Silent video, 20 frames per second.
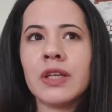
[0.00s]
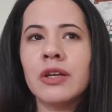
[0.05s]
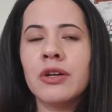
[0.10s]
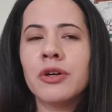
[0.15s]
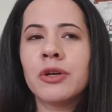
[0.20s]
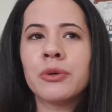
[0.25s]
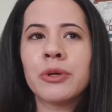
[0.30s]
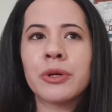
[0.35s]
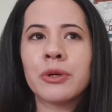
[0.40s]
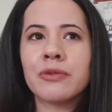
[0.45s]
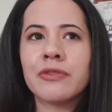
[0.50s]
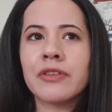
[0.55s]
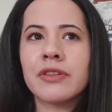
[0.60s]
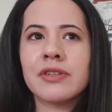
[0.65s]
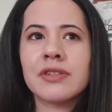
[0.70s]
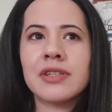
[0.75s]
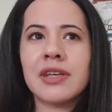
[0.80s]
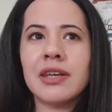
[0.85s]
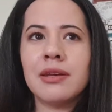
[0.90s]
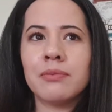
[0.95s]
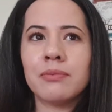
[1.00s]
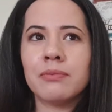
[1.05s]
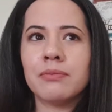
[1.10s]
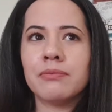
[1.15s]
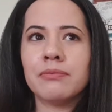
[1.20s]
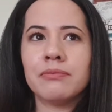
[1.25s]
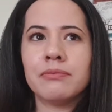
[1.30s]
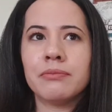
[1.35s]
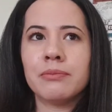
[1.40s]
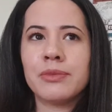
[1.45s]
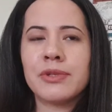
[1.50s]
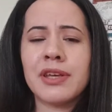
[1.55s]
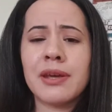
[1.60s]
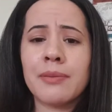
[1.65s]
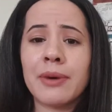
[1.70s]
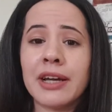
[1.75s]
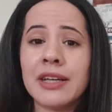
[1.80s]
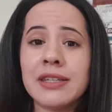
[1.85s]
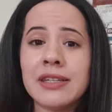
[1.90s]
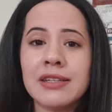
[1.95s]
going over the same
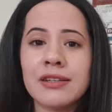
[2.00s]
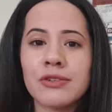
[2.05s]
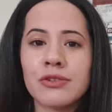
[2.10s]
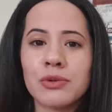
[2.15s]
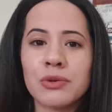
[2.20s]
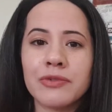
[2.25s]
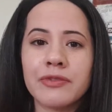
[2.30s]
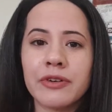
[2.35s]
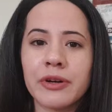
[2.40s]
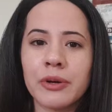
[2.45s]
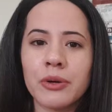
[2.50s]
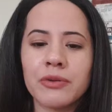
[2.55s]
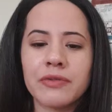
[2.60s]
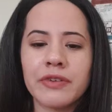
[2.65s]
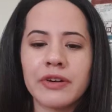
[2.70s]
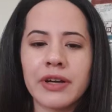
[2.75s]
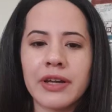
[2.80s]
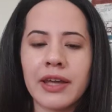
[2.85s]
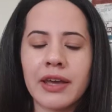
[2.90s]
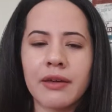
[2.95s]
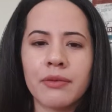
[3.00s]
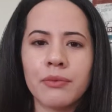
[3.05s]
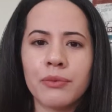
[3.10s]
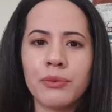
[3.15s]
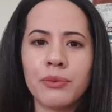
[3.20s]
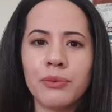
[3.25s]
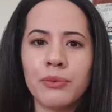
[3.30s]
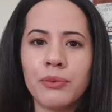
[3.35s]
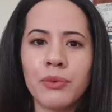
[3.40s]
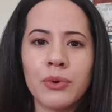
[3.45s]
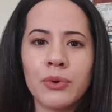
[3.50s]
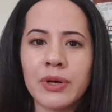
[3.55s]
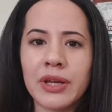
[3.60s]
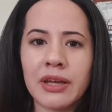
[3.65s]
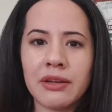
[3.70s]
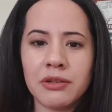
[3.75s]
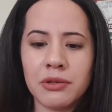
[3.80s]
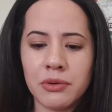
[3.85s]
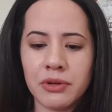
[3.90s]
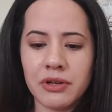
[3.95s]
ideas over and over again won't
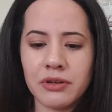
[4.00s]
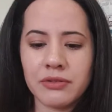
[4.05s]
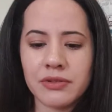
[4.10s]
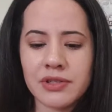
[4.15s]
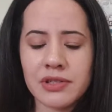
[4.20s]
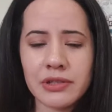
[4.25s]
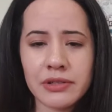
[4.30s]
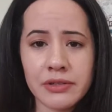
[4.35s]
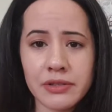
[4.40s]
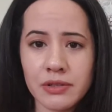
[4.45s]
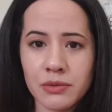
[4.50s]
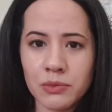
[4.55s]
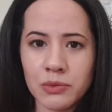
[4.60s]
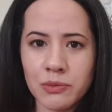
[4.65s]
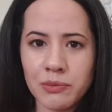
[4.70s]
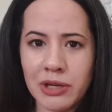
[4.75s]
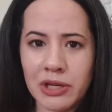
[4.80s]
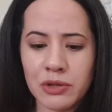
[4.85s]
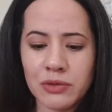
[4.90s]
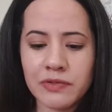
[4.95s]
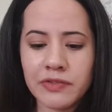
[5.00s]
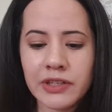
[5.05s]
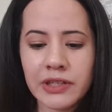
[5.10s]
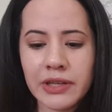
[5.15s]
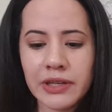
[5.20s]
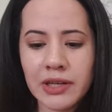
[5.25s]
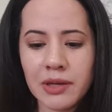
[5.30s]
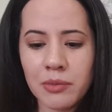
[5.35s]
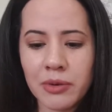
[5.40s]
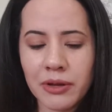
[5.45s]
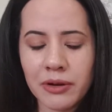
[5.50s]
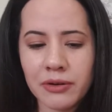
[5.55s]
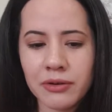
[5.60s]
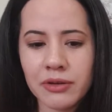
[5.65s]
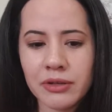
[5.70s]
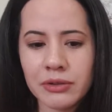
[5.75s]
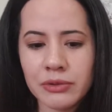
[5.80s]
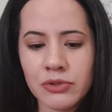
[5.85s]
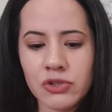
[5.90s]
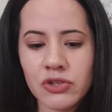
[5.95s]
get you any results. It won't make you feel any better.
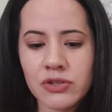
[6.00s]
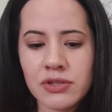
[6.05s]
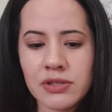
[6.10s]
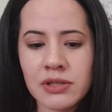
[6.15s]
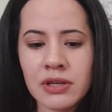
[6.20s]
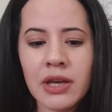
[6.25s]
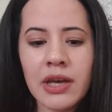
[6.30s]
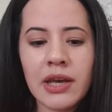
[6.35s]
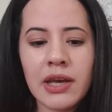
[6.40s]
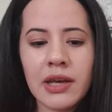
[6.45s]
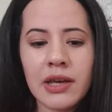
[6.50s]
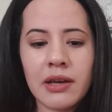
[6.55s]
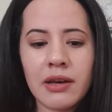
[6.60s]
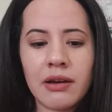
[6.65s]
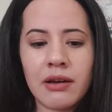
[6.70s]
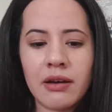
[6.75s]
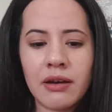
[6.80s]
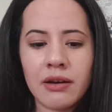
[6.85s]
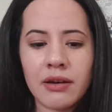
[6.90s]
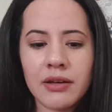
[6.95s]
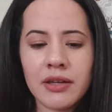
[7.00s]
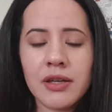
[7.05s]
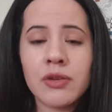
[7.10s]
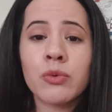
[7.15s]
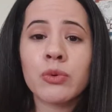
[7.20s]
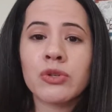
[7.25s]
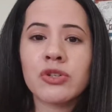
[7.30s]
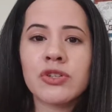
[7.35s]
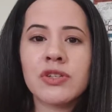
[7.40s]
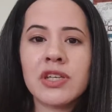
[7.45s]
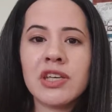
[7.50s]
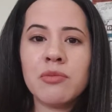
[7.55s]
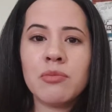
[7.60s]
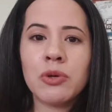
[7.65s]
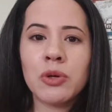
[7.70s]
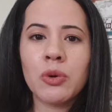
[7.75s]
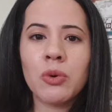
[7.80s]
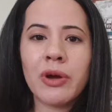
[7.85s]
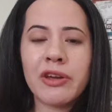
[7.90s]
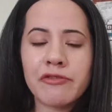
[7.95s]
It will just
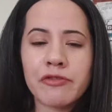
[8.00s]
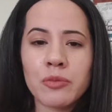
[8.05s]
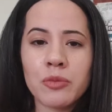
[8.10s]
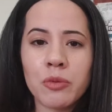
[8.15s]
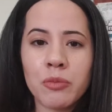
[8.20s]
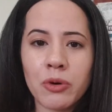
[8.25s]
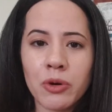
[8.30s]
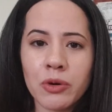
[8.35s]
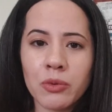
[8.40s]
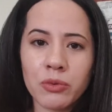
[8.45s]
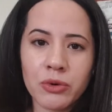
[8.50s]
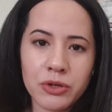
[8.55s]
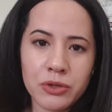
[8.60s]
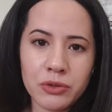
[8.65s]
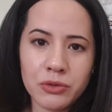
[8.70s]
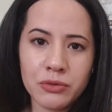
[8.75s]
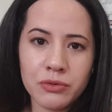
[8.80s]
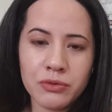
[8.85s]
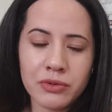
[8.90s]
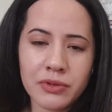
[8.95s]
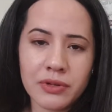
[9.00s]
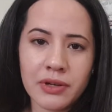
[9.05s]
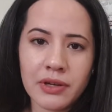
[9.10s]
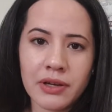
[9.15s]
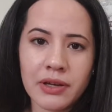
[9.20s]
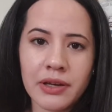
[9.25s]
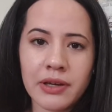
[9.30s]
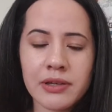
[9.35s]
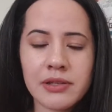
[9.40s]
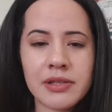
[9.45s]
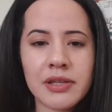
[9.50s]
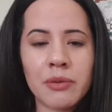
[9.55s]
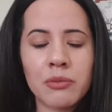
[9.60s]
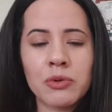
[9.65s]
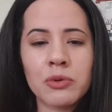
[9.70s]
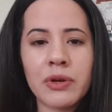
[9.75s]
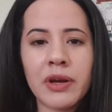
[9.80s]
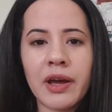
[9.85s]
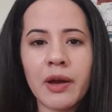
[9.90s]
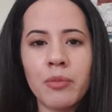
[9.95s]
keep you away from the point where you
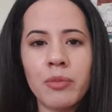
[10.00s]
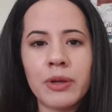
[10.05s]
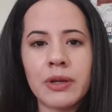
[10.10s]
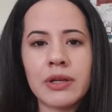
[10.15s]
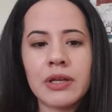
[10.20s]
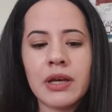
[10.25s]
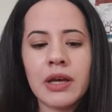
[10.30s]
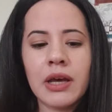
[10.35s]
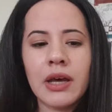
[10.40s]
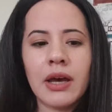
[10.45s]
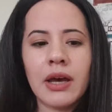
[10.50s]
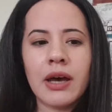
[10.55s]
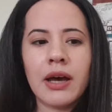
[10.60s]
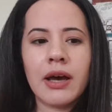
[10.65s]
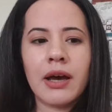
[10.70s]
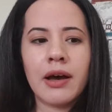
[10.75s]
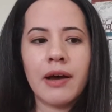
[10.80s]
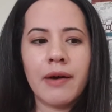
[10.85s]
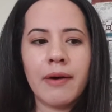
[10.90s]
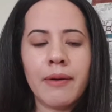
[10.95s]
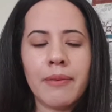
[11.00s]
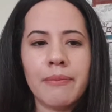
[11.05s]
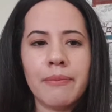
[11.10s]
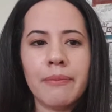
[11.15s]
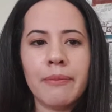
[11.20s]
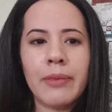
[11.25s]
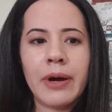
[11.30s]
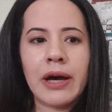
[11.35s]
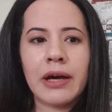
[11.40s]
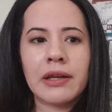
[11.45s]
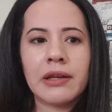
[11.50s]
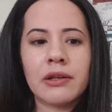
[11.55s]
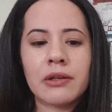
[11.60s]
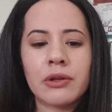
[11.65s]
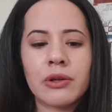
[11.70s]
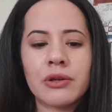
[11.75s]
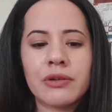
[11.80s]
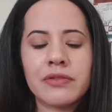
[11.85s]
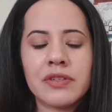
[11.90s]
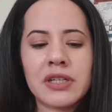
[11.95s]
accept what happened. And a
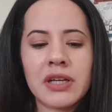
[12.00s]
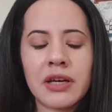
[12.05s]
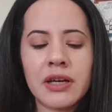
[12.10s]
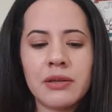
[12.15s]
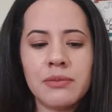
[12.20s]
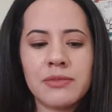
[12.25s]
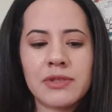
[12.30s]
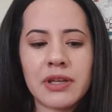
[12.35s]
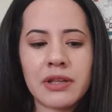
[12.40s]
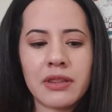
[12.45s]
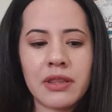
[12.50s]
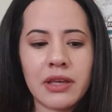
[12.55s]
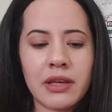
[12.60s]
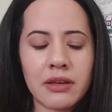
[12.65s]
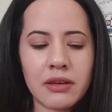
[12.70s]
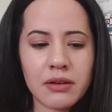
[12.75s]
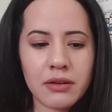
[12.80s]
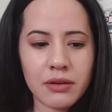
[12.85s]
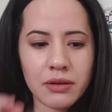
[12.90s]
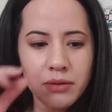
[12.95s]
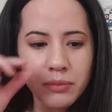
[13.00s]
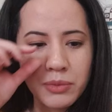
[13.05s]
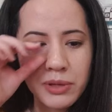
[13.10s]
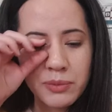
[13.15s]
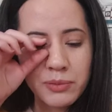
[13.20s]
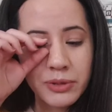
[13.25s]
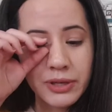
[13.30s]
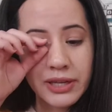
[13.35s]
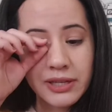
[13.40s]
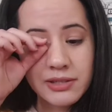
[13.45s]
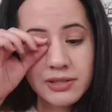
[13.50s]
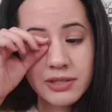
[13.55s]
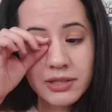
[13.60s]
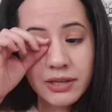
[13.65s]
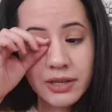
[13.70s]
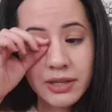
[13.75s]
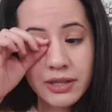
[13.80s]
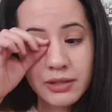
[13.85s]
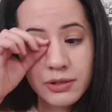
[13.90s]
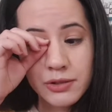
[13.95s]
lot of times I think people get
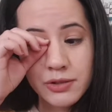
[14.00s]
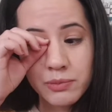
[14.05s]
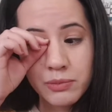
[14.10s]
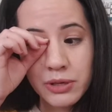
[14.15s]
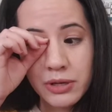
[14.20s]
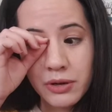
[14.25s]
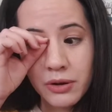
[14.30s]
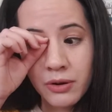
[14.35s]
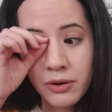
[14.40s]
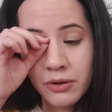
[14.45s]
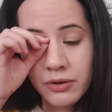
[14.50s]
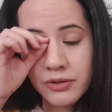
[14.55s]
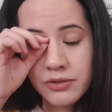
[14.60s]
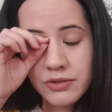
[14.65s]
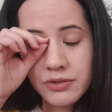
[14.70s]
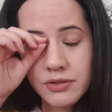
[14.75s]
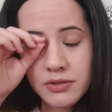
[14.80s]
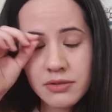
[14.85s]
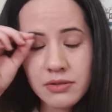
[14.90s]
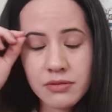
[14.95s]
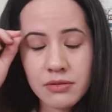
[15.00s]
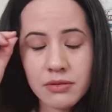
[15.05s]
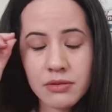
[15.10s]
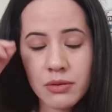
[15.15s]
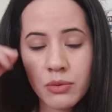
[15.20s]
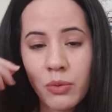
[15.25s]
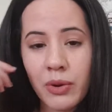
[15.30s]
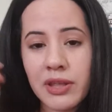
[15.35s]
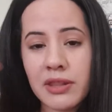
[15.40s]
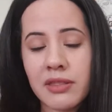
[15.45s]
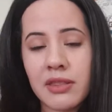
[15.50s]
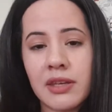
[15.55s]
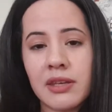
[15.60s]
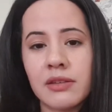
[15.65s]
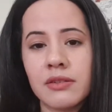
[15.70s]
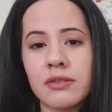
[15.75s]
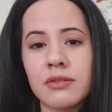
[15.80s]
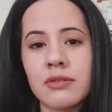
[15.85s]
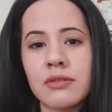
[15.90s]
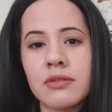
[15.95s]
stuck in this because the way
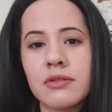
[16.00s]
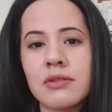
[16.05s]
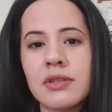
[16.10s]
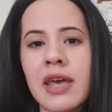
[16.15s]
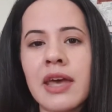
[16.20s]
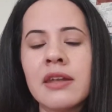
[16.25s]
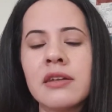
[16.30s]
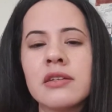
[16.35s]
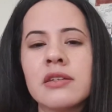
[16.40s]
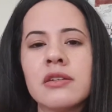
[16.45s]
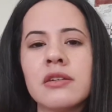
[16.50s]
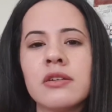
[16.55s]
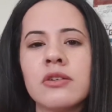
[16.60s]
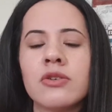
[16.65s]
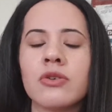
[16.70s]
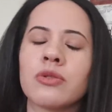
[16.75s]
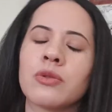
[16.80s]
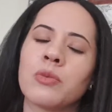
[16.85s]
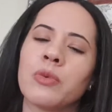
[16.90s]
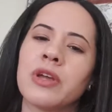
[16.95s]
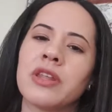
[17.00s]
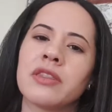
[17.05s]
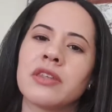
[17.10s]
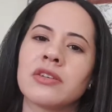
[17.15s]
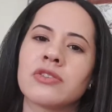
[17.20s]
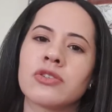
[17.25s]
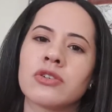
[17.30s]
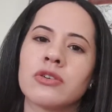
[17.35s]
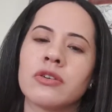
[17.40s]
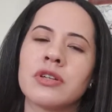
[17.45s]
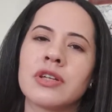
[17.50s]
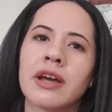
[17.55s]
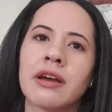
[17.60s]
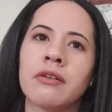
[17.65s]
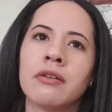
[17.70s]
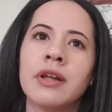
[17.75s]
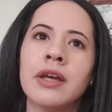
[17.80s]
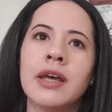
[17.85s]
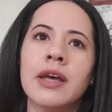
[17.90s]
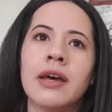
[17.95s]
things ended or the way things turned
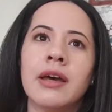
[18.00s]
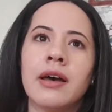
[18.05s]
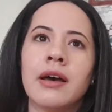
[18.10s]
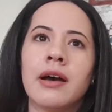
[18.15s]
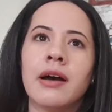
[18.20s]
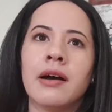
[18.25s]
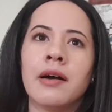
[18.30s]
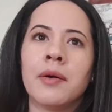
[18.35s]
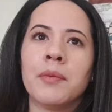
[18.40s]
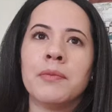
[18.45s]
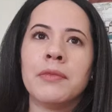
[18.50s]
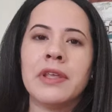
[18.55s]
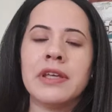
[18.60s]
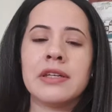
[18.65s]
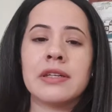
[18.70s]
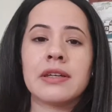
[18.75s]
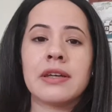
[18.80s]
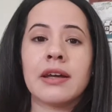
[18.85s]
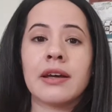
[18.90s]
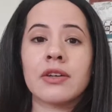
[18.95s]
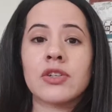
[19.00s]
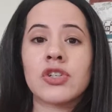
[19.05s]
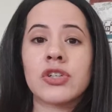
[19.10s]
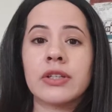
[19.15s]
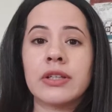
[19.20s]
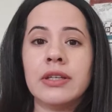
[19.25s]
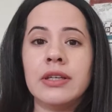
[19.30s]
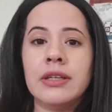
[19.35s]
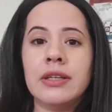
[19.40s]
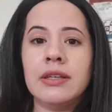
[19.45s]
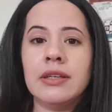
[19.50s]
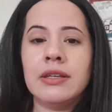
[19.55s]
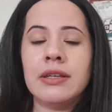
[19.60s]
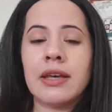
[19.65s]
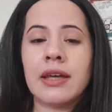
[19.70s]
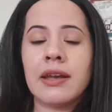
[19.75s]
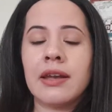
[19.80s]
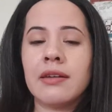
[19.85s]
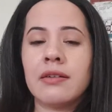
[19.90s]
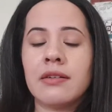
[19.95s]
out, they didn't actually
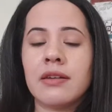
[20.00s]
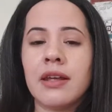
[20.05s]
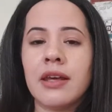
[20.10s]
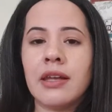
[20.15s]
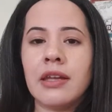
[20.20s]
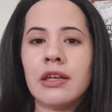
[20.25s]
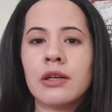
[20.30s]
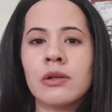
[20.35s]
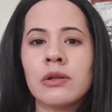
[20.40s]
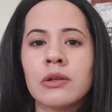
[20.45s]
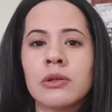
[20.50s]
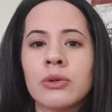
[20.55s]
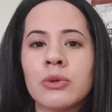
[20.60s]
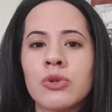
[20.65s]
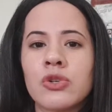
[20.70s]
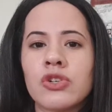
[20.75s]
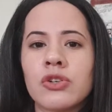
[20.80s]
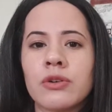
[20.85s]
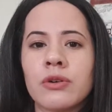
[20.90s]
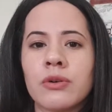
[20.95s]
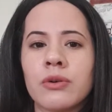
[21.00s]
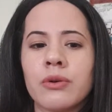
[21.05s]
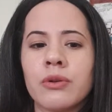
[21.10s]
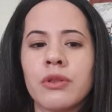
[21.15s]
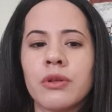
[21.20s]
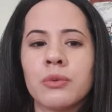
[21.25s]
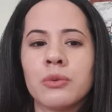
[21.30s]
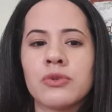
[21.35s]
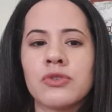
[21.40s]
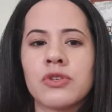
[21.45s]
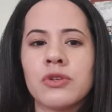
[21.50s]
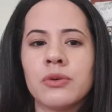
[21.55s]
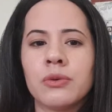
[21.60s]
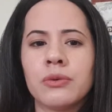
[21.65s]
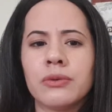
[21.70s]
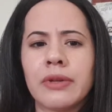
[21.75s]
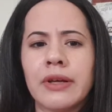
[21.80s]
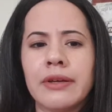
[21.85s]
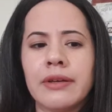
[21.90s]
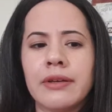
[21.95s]
get any closure, or there was no
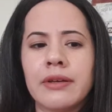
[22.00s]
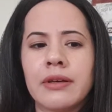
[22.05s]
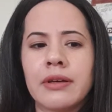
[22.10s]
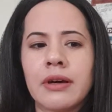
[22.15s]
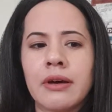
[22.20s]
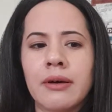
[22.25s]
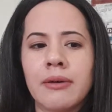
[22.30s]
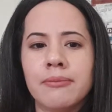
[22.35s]
like